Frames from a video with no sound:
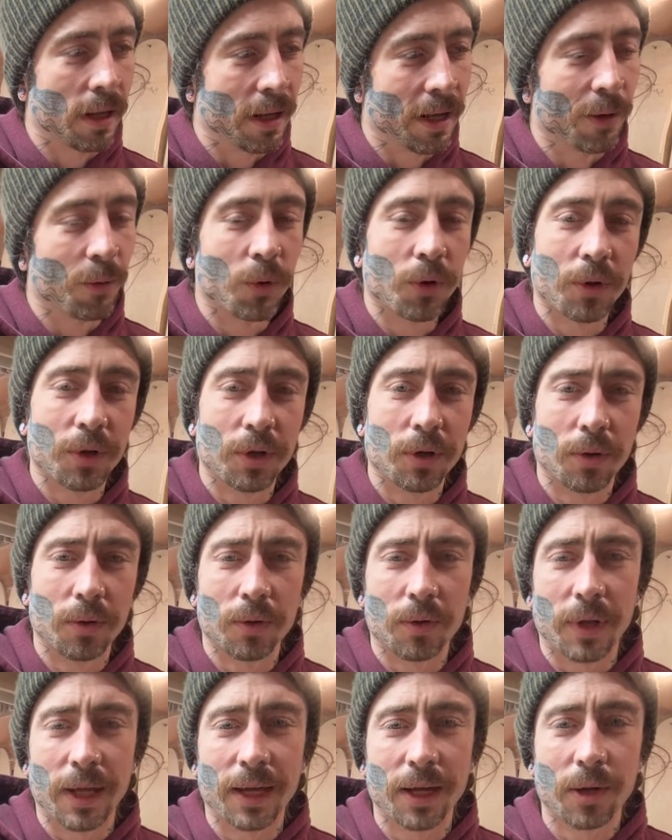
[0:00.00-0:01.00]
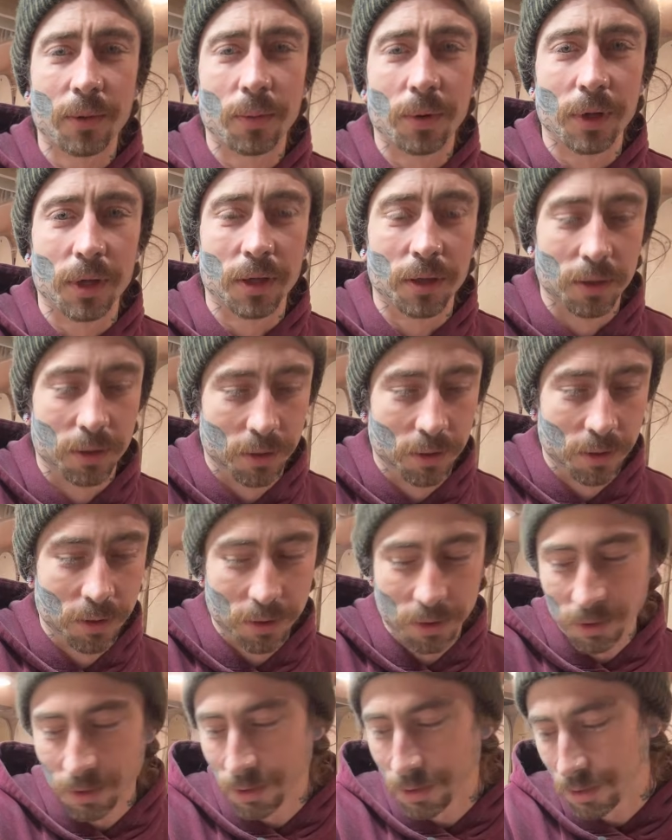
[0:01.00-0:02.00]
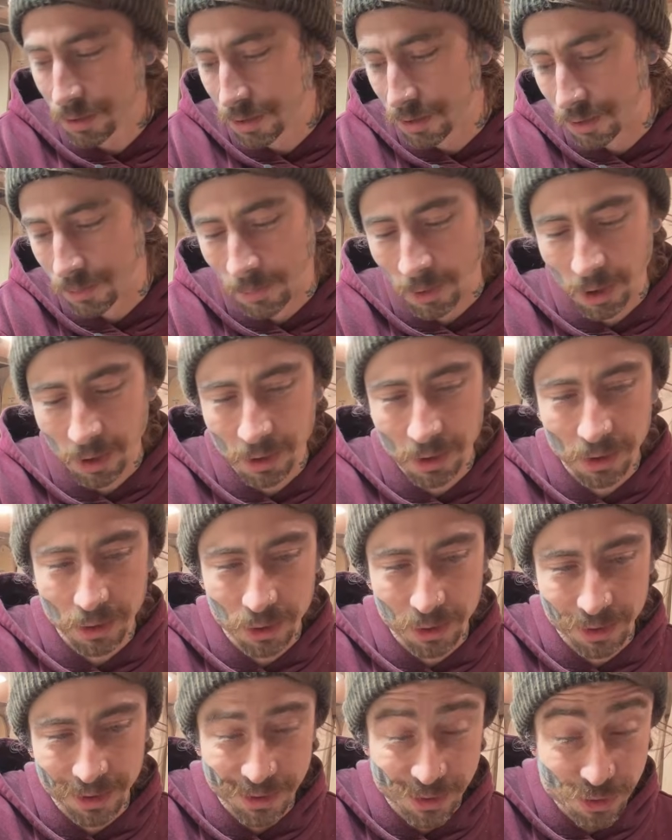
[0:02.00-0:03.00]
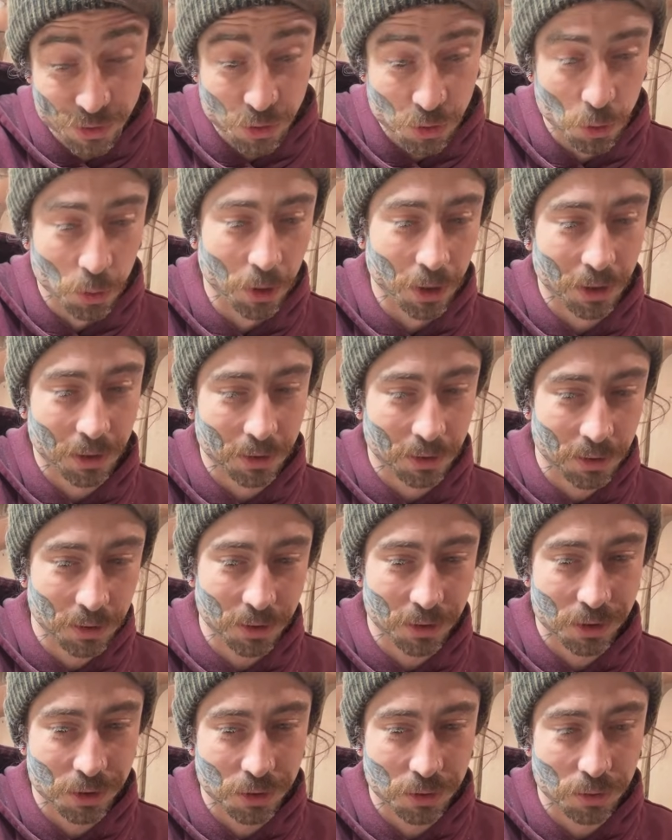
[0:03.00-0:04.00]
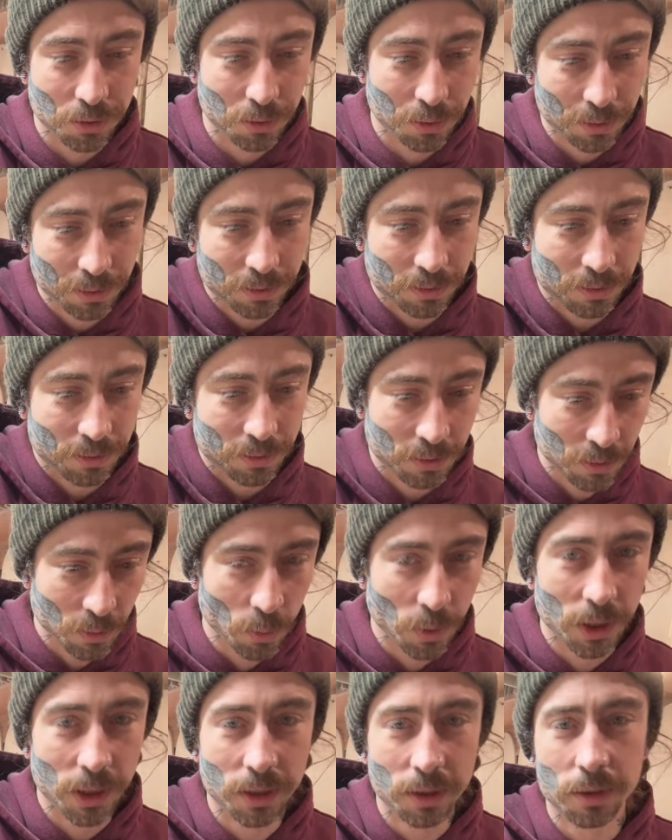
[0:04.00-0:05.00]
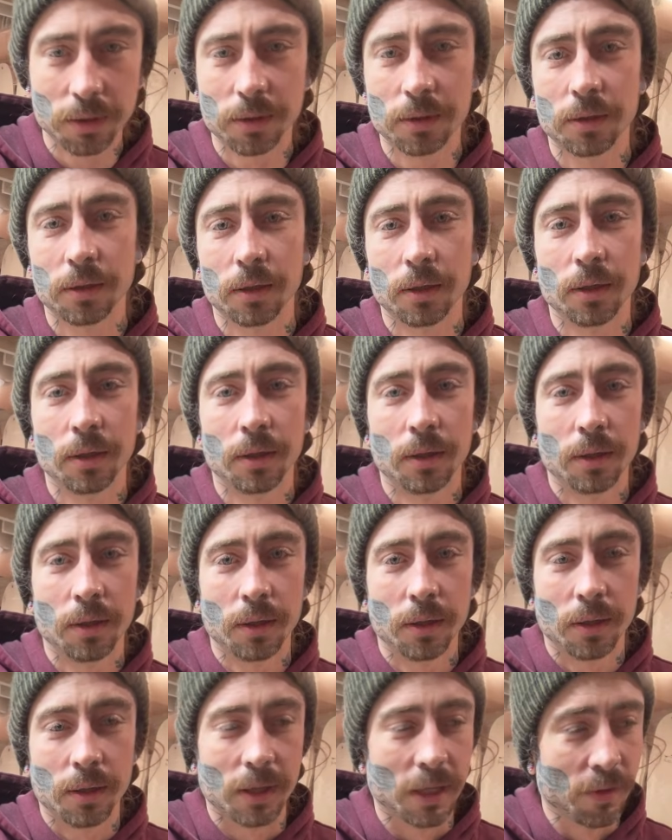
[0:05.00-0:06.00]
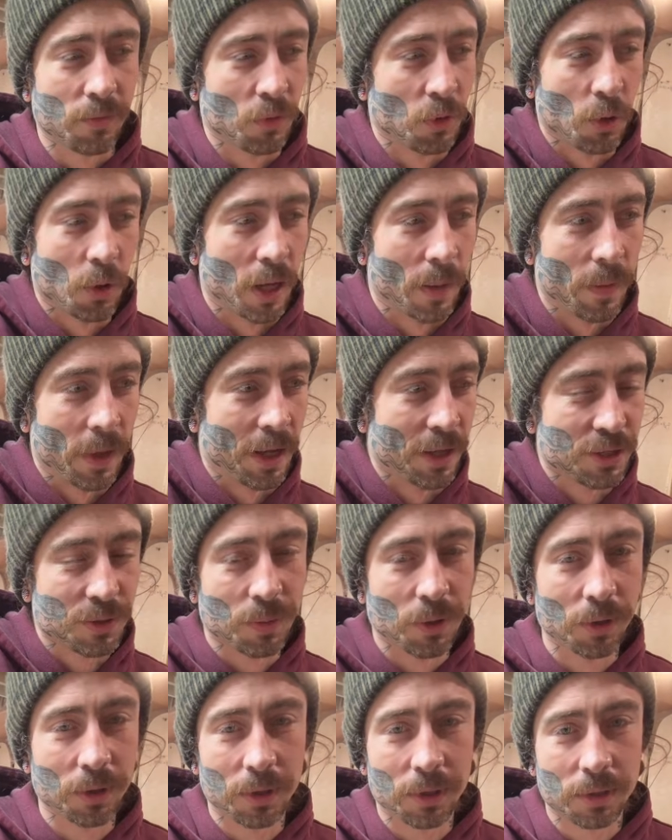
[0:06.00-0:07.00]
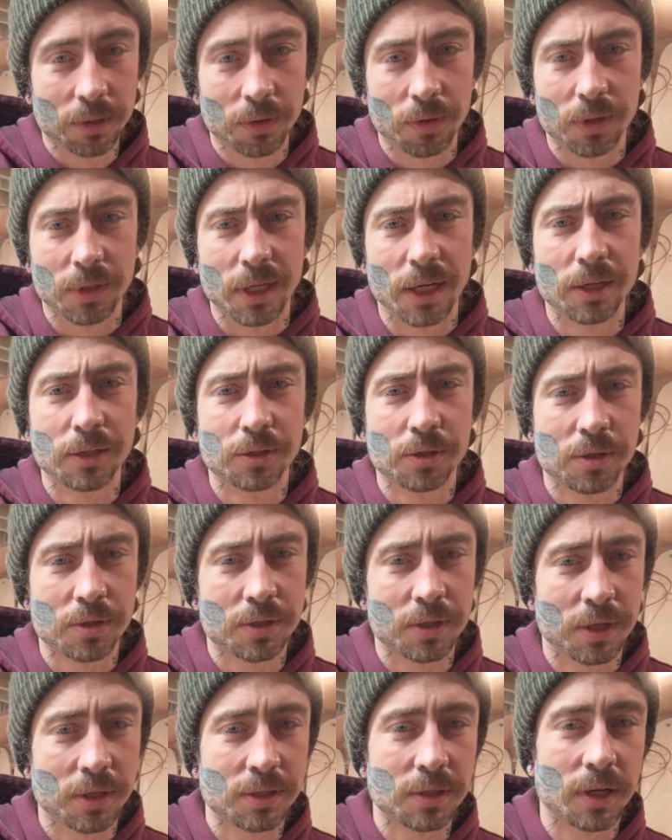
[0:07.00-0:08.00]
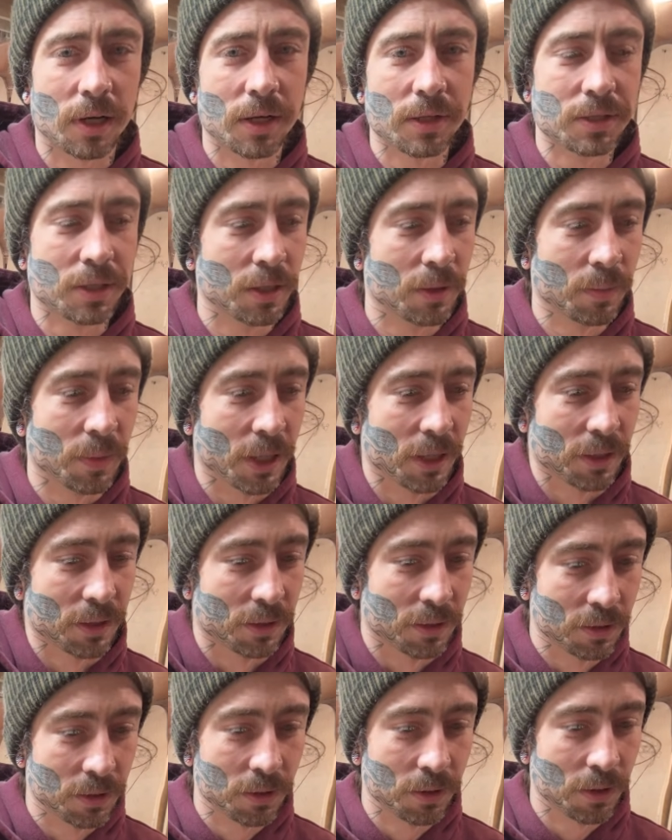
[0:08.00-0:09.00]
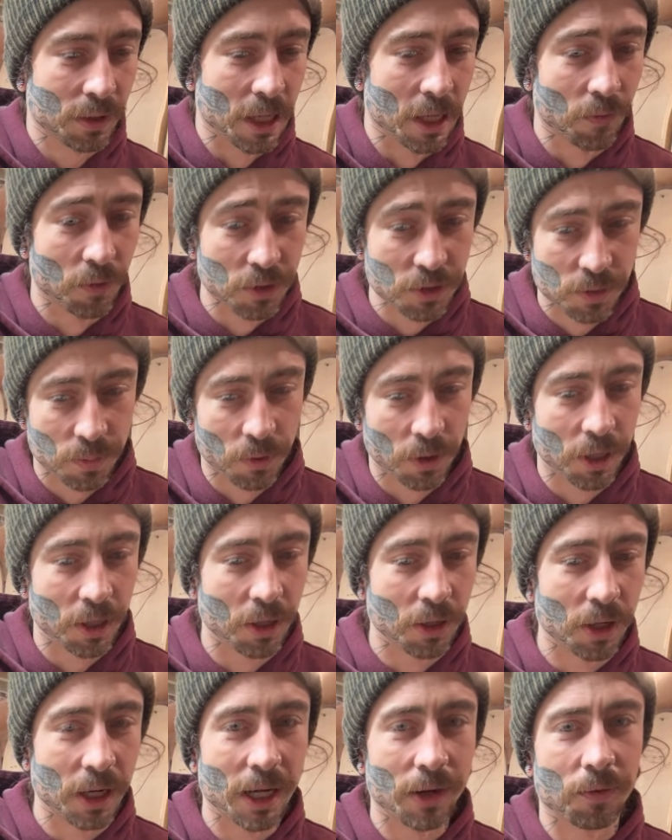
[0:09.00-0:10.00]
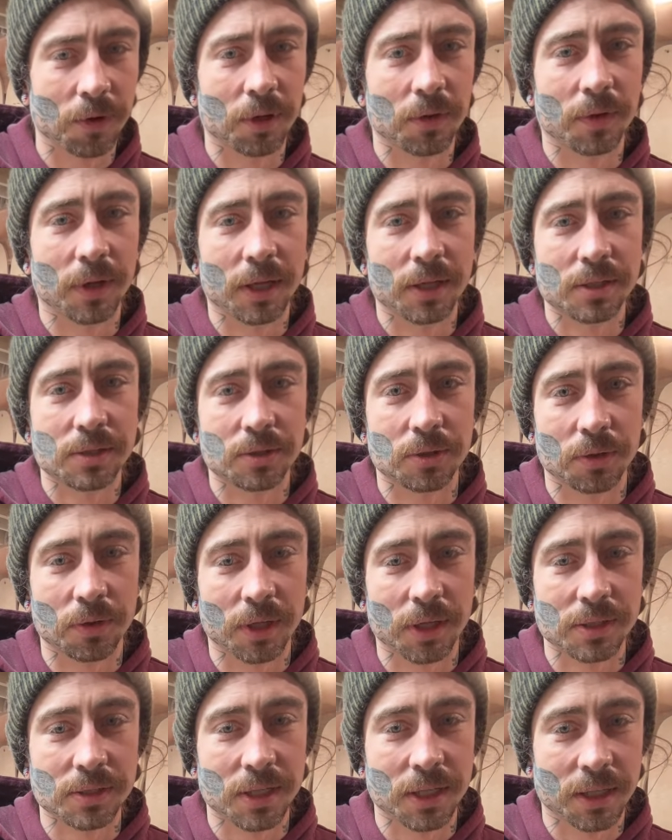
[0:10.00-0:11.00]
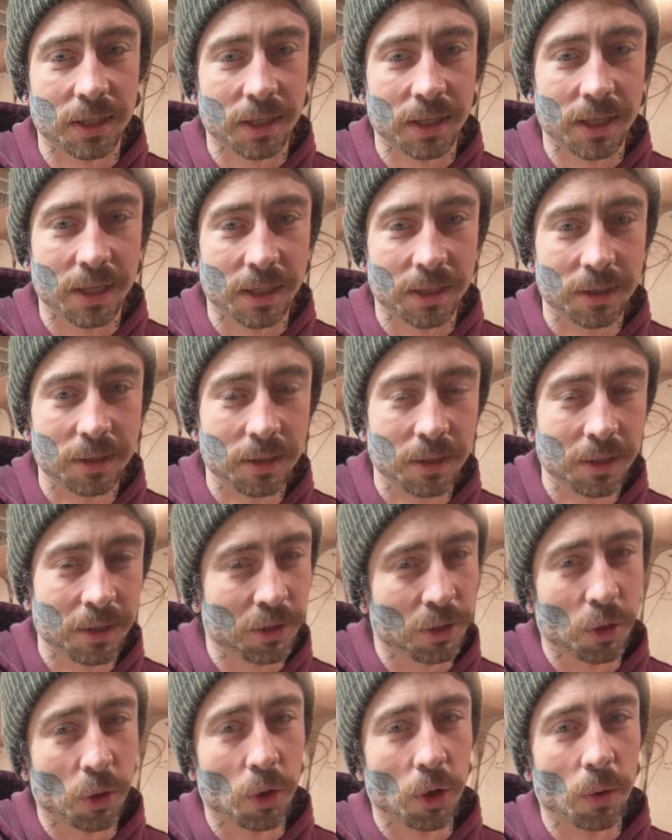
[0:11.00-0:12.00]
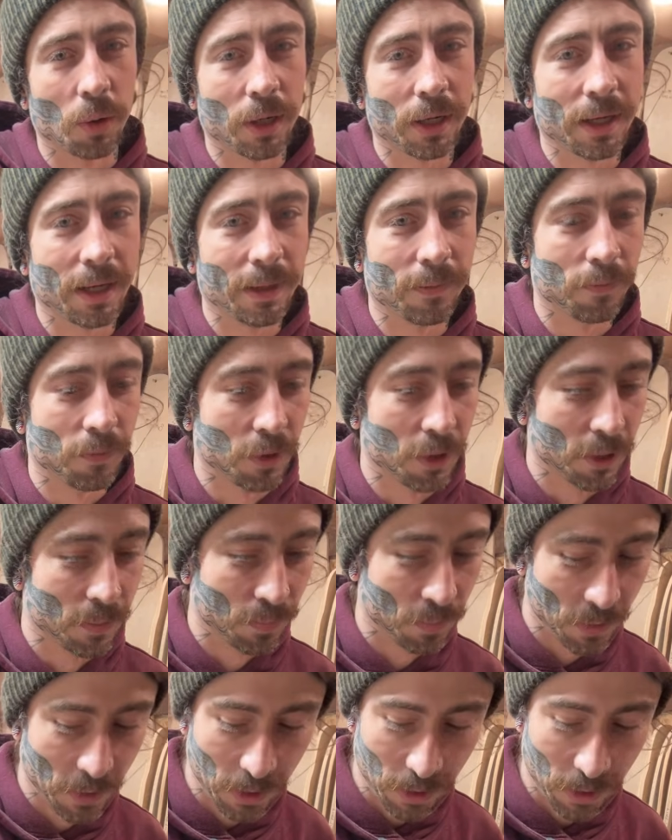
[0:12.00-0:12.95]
really don't like what the market is doing to weed, even though I'm not smoking. The dangers that it's causing by having it sprayed or having it laced or things like that. You don't know where it came from.